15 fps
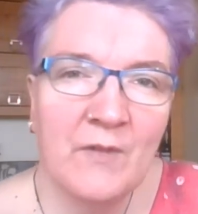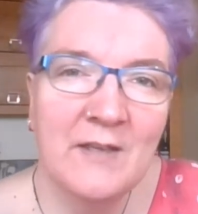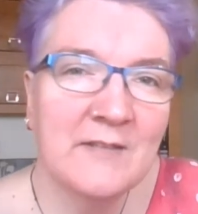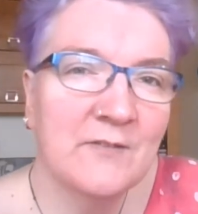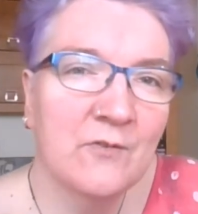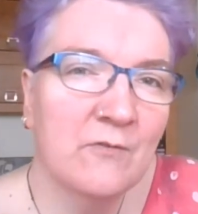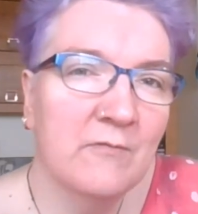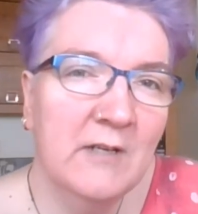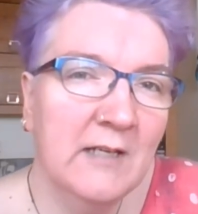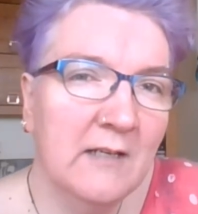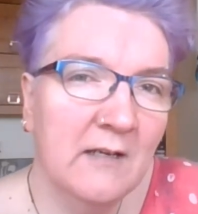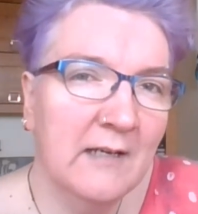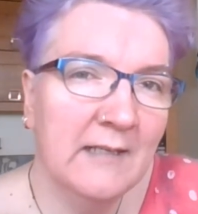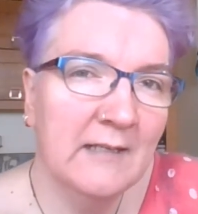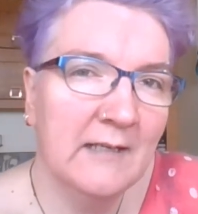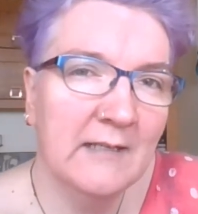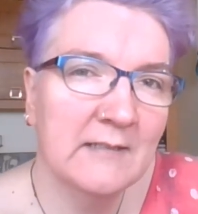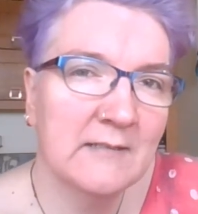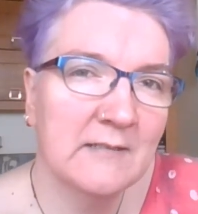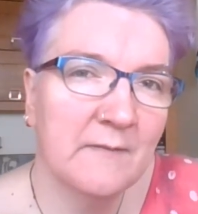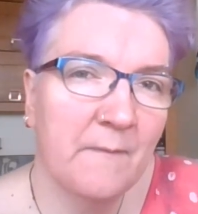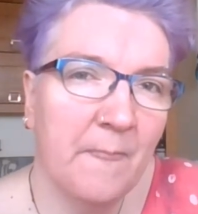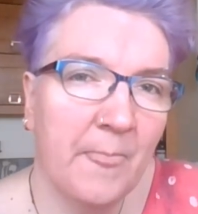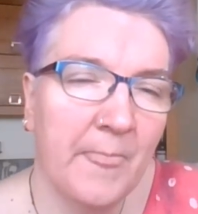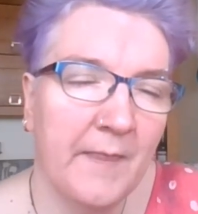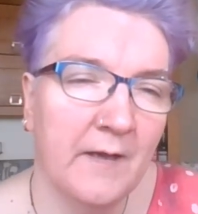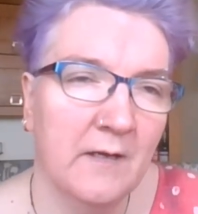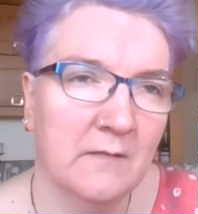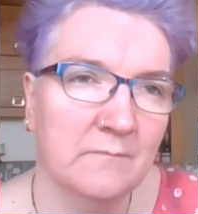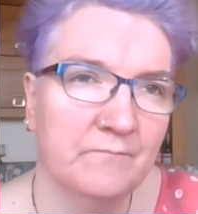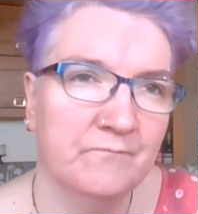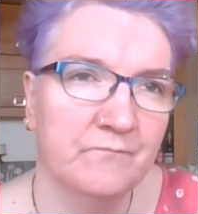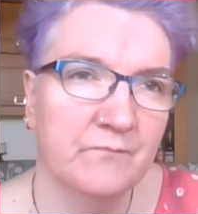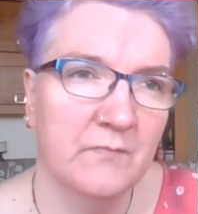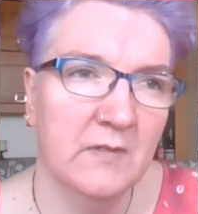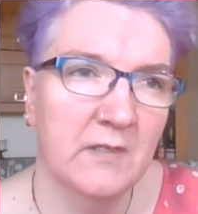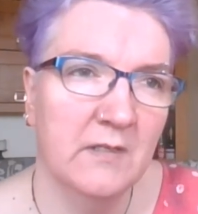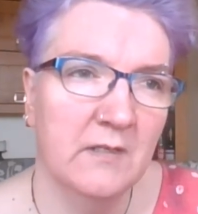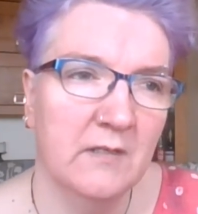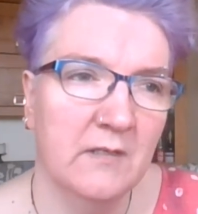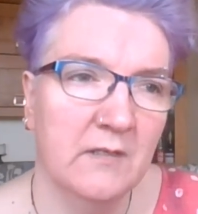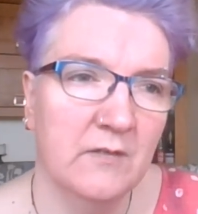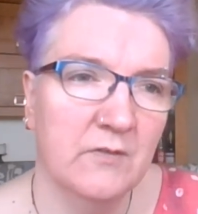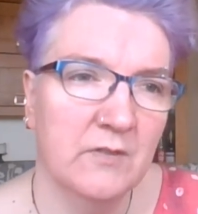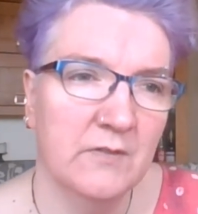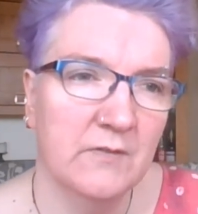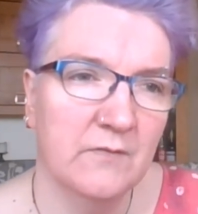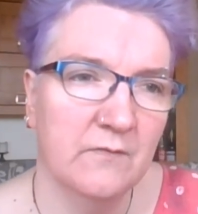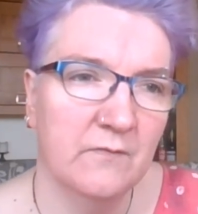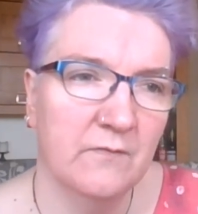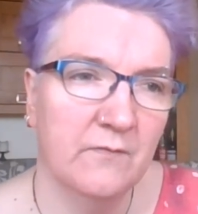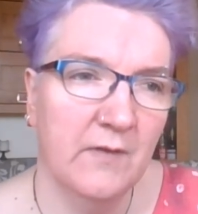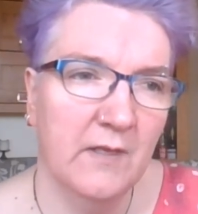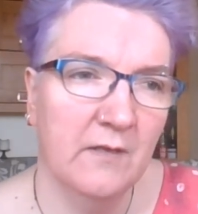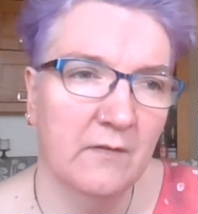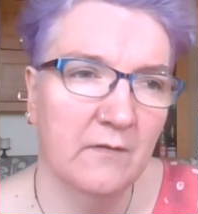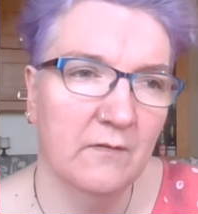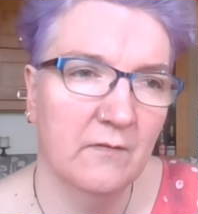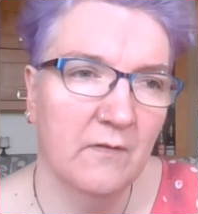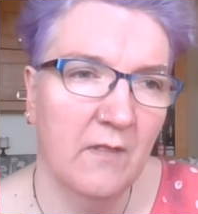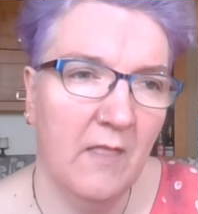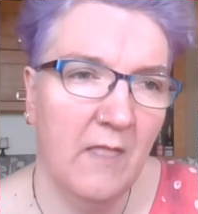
It's not really like that. You just feel,